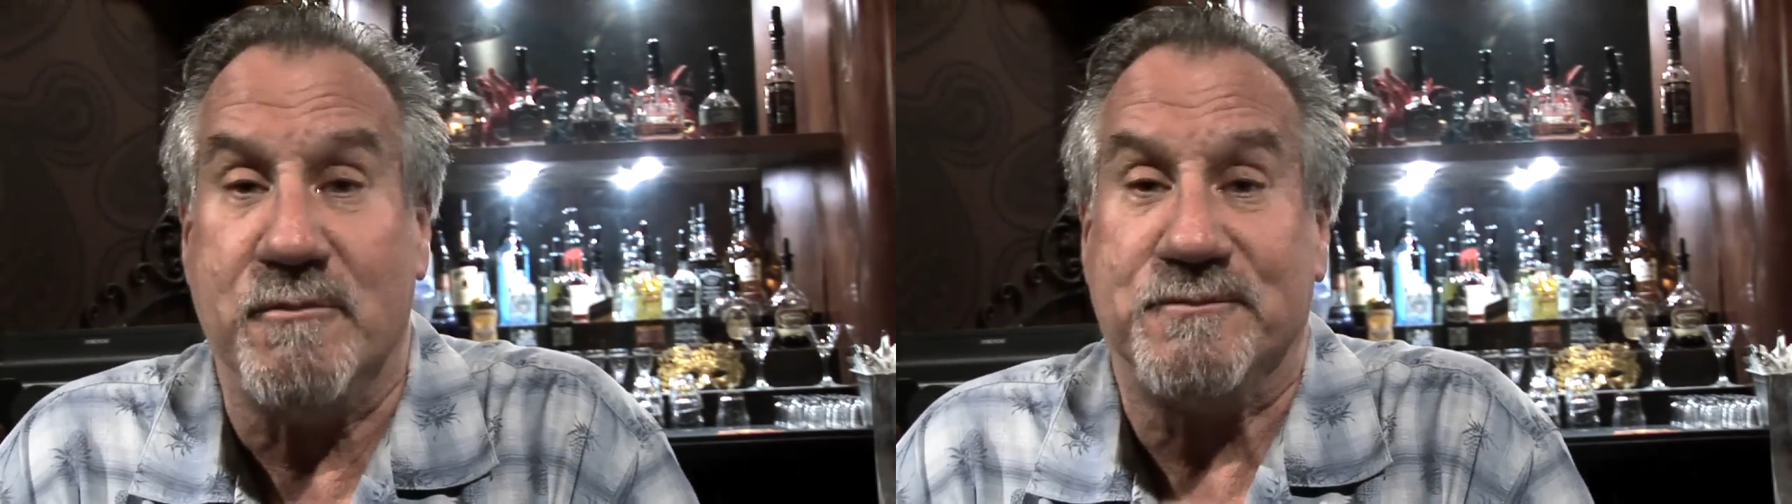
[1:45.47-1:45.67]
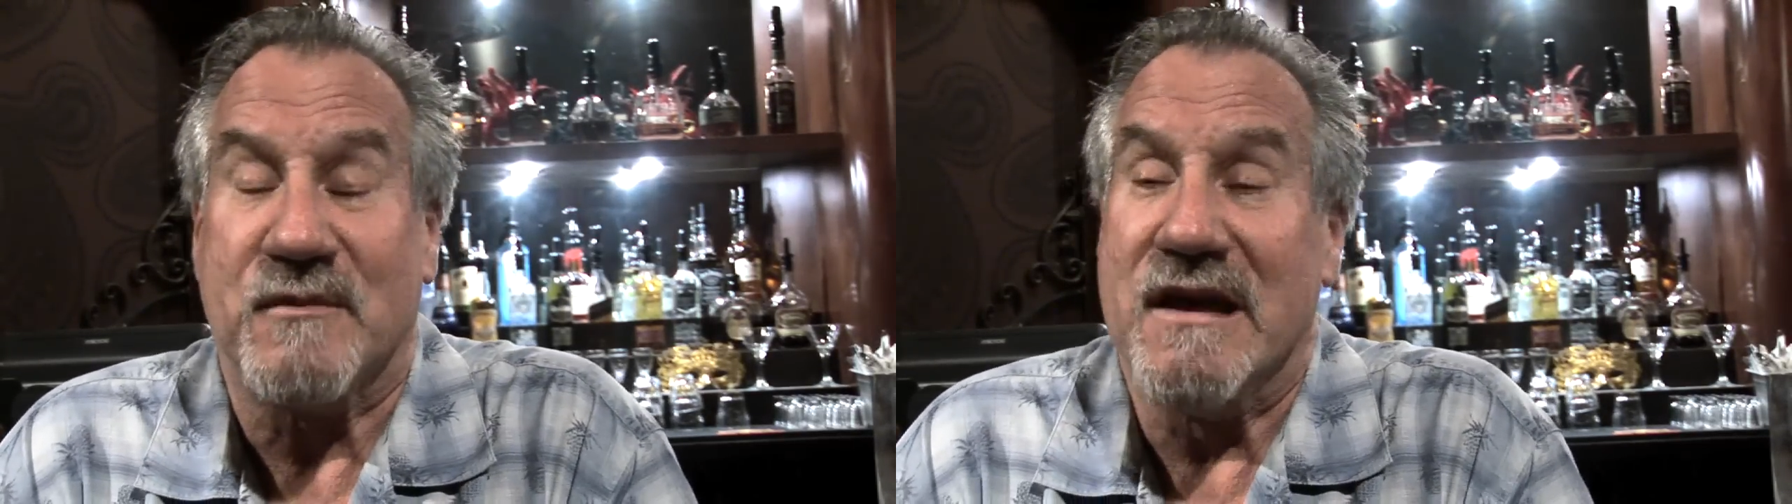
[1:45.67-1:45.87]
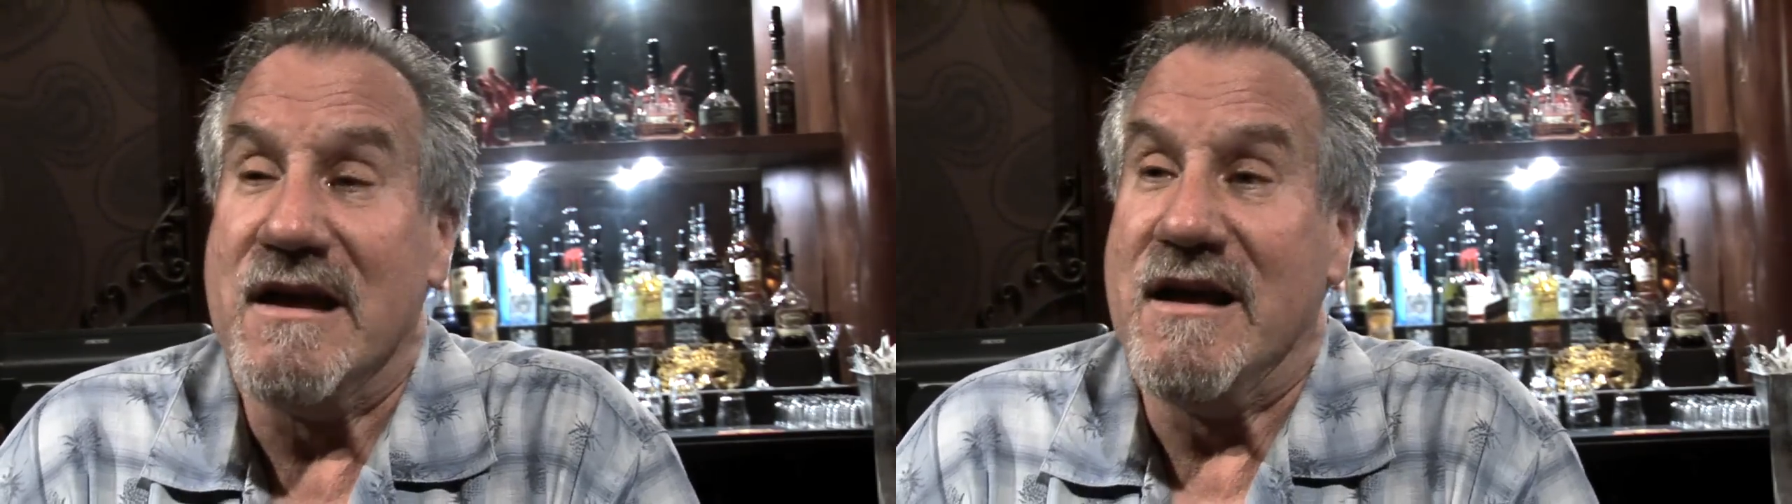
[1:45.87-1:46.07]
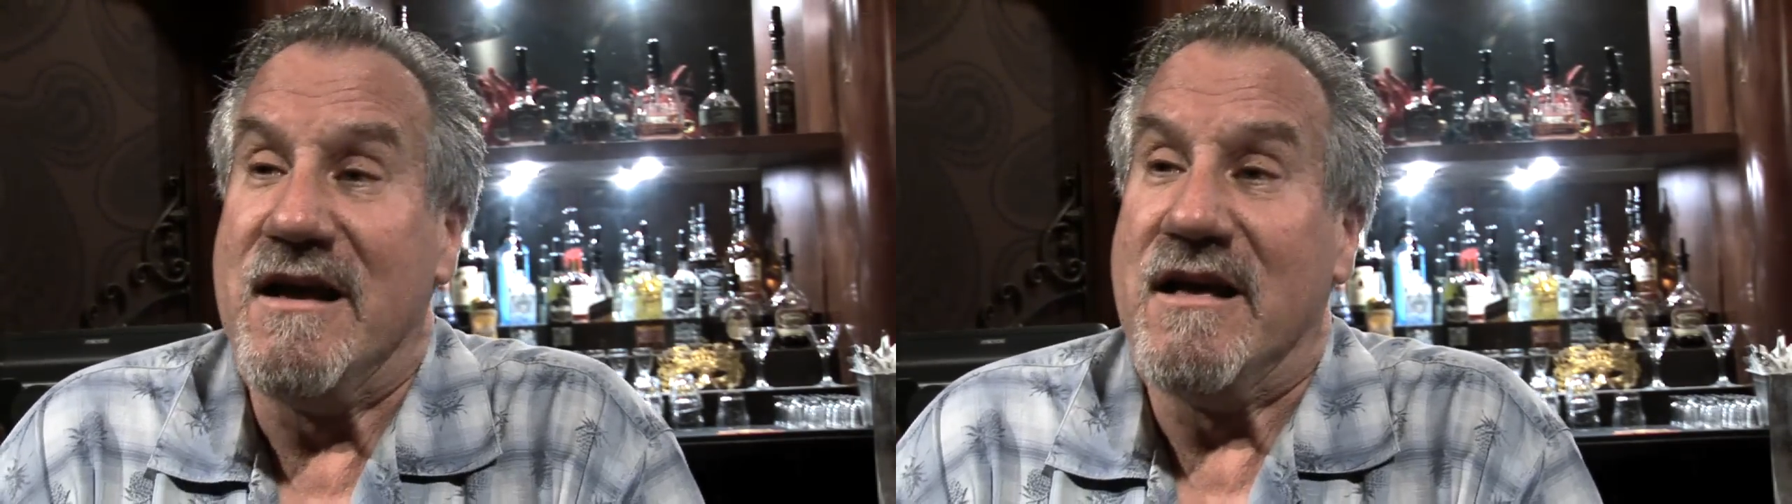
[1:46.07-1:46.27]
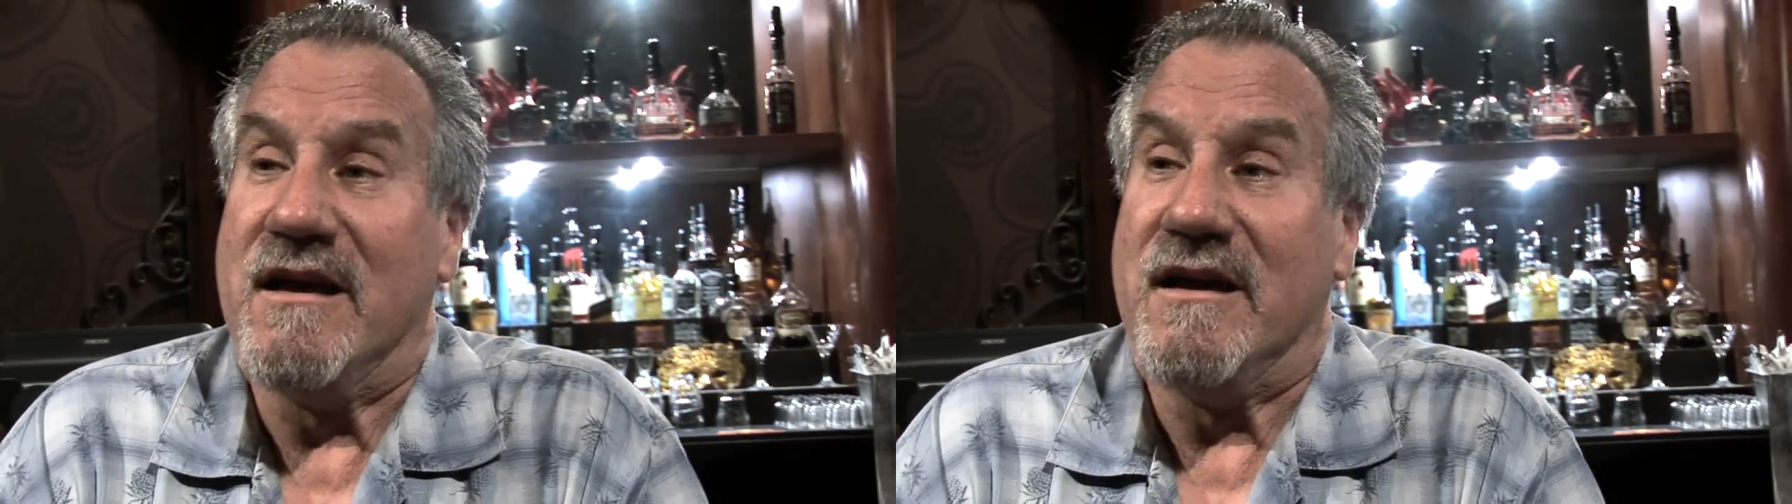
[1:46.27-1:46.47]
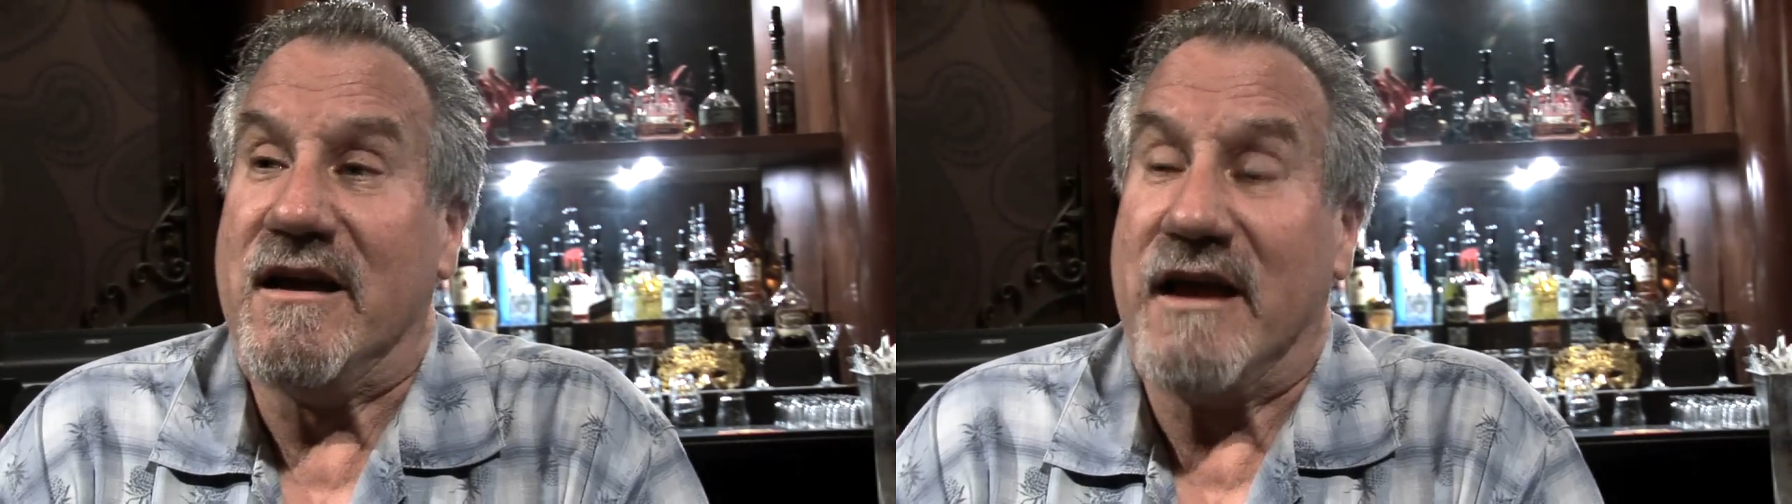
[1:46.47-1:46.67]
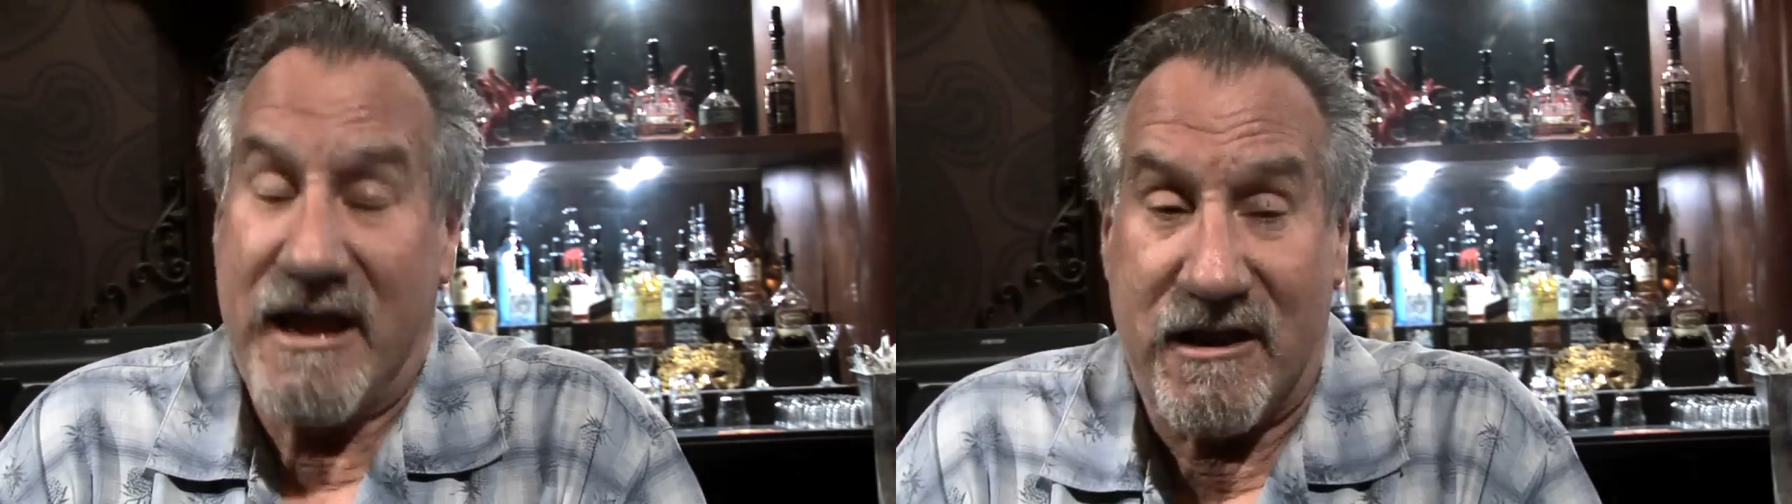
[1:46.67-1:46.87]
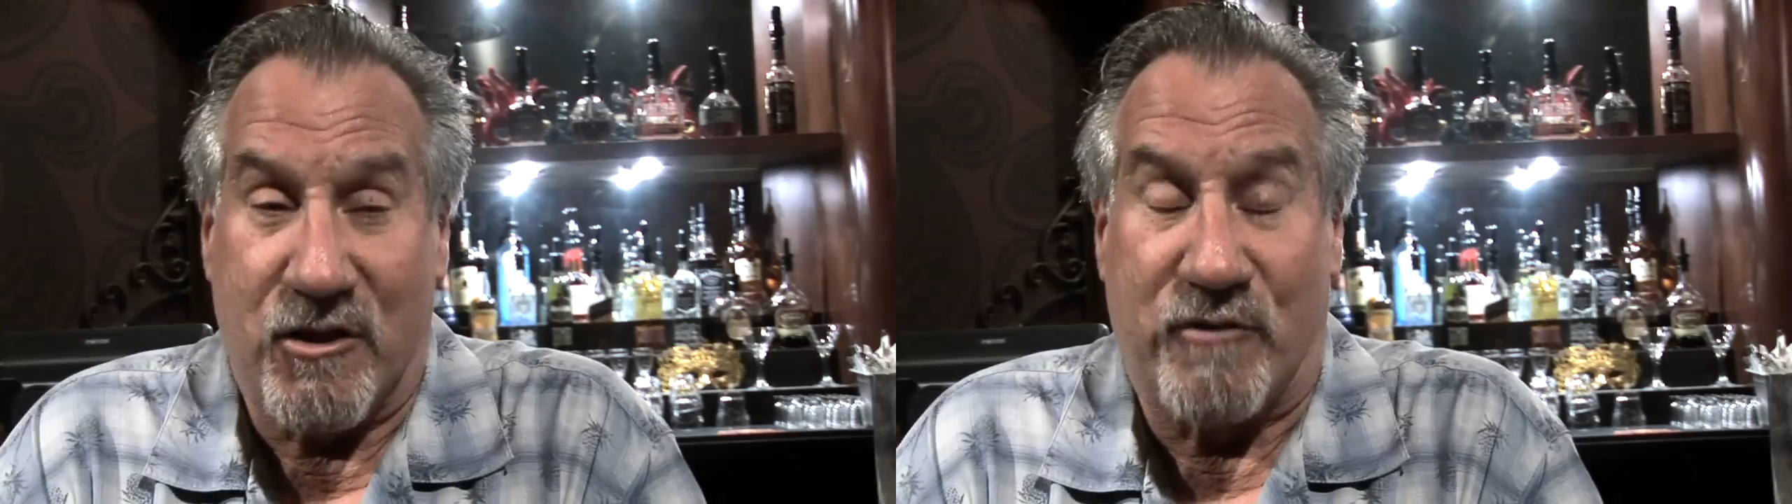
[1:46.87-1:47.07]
And